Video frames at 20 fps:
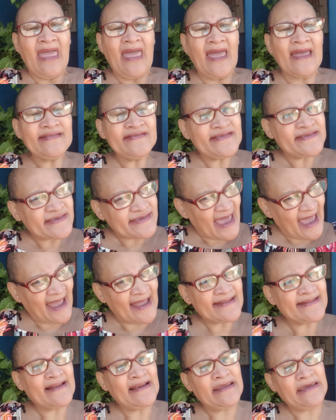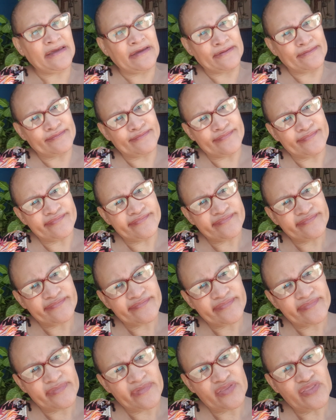And sadly,
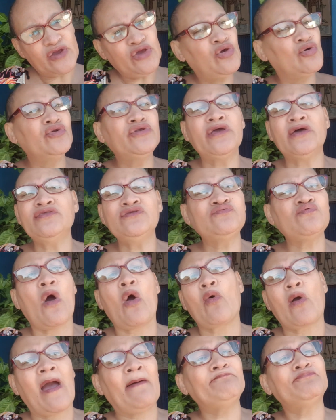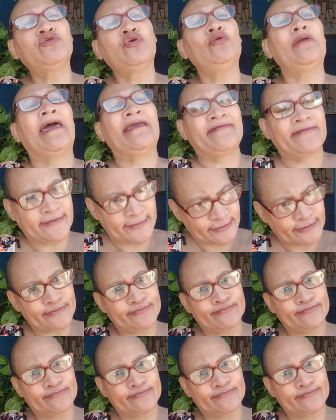the unions woke up too late.